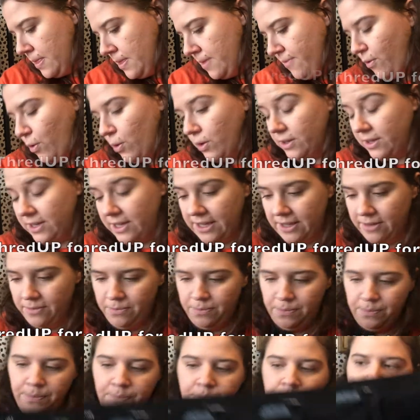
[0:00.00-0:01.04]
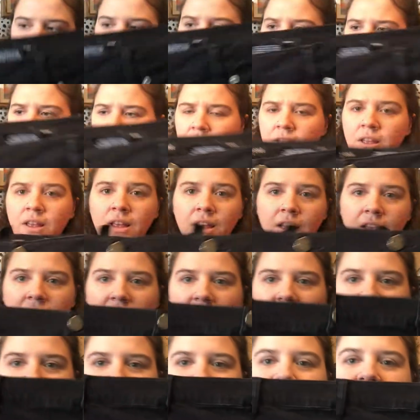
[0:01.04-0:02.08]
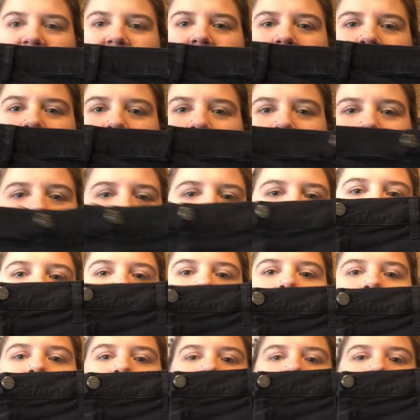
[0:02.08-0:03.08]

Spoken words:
14. Then they have these cute little like